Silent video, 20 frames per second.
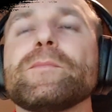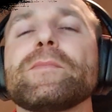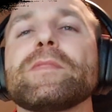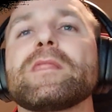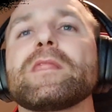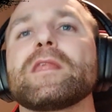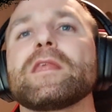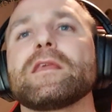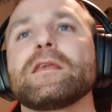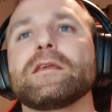
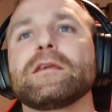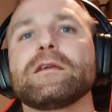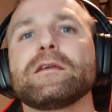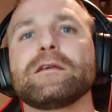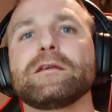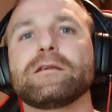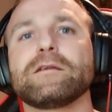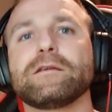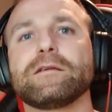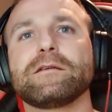
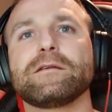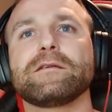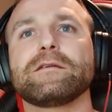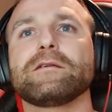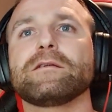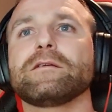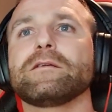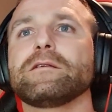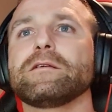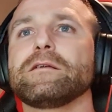
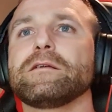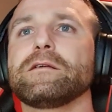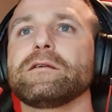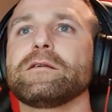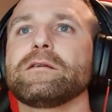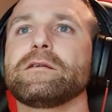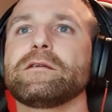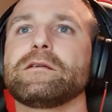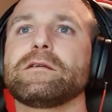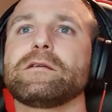
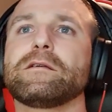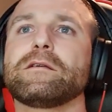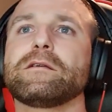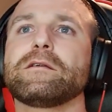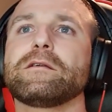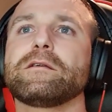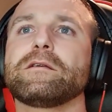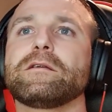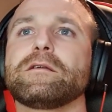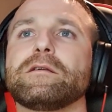
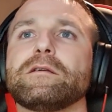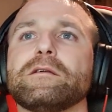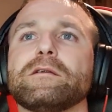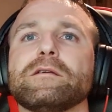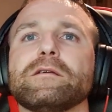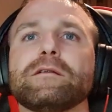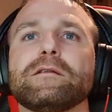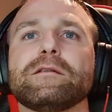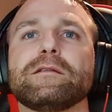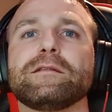
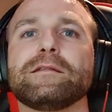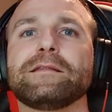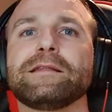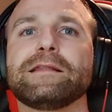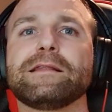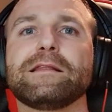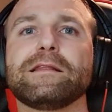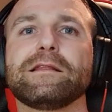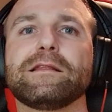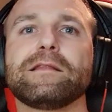
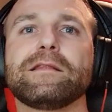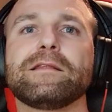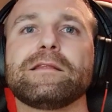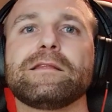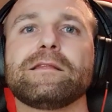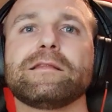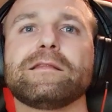Nothing is said.